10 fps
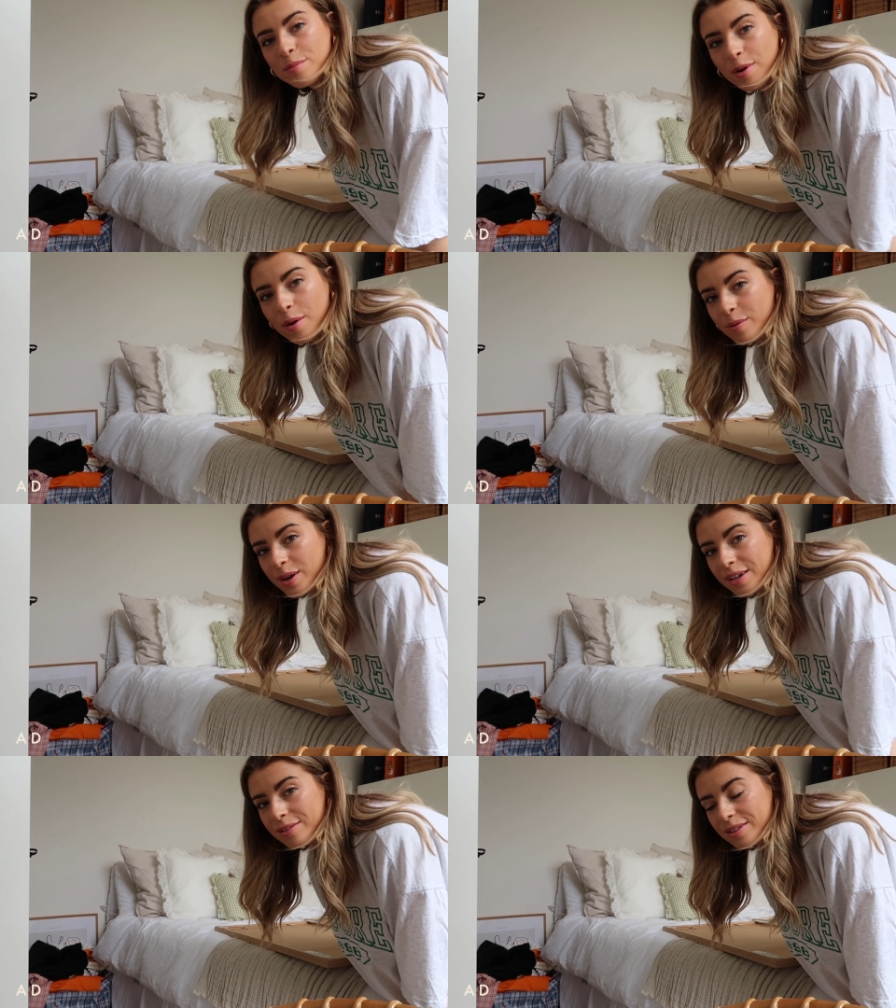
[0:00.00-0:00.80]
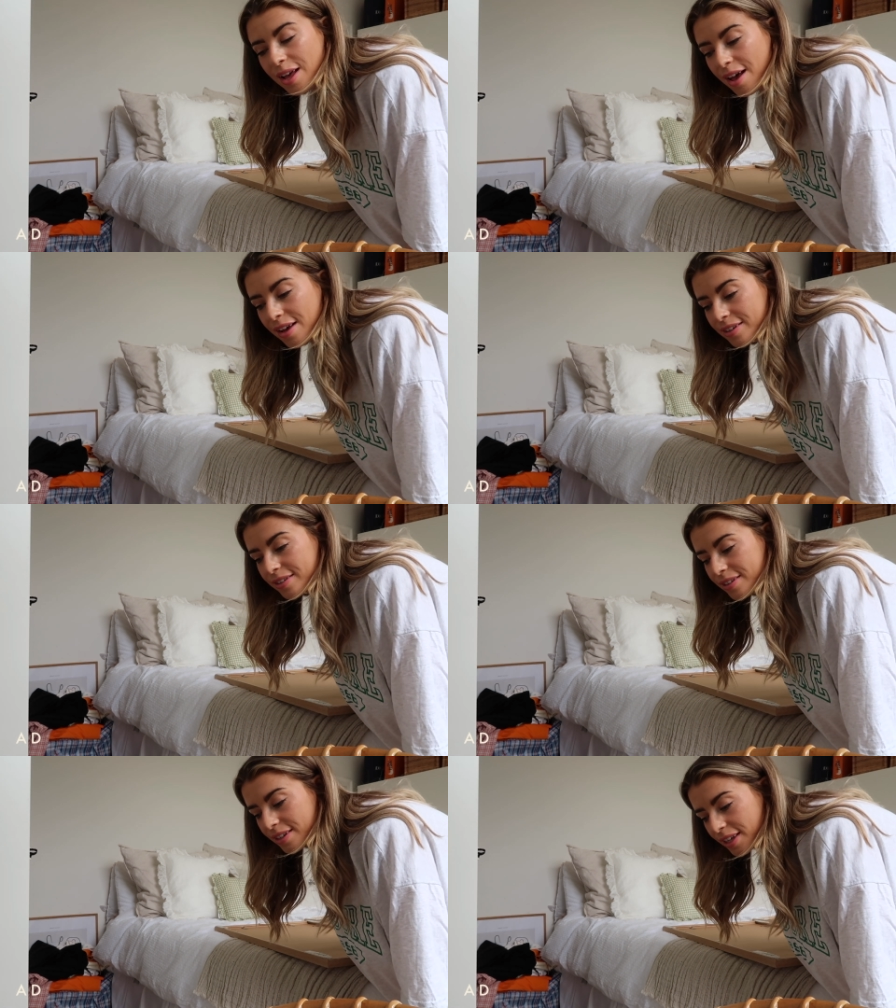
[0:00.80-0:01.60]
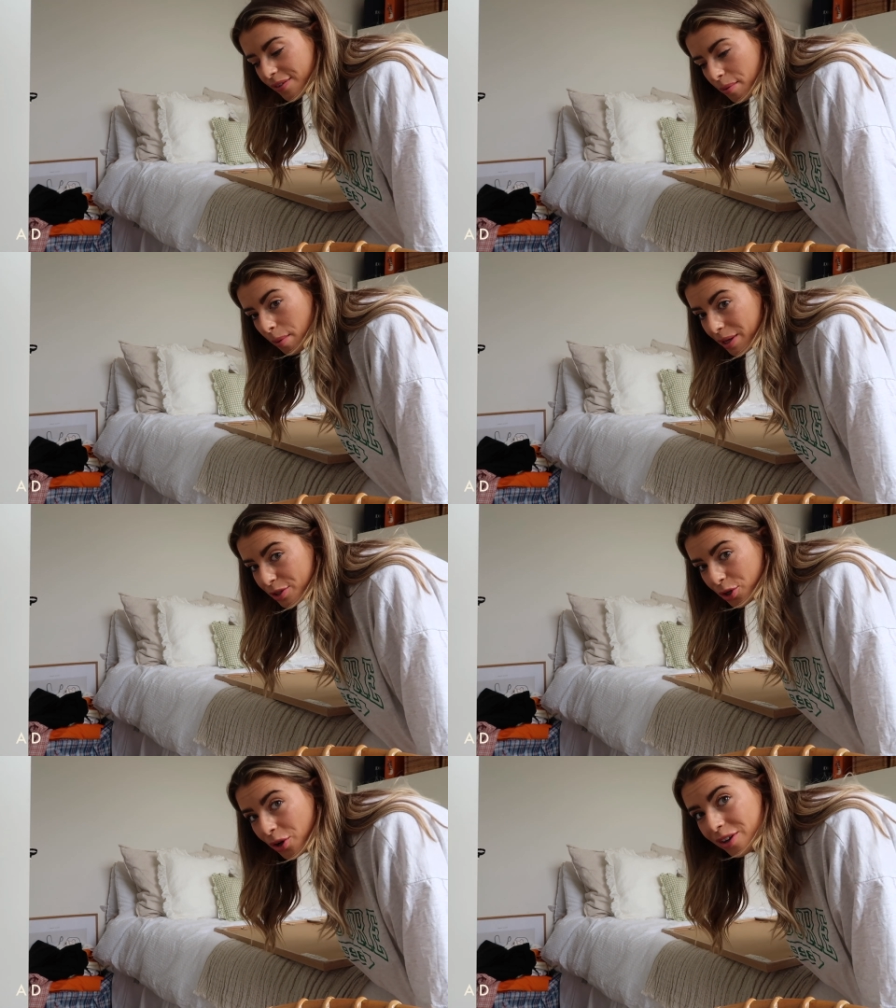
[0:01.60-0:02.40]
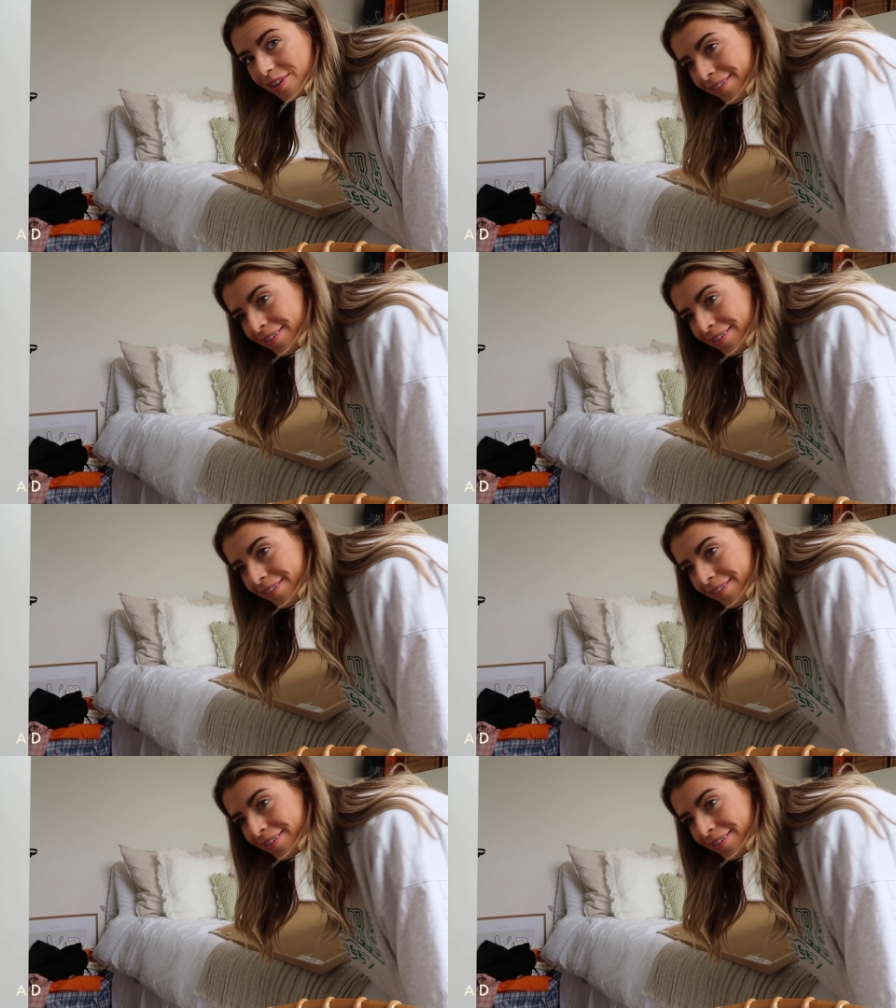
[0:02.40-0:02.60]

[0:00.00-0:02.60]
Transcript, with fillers: but we'll give it my best shot.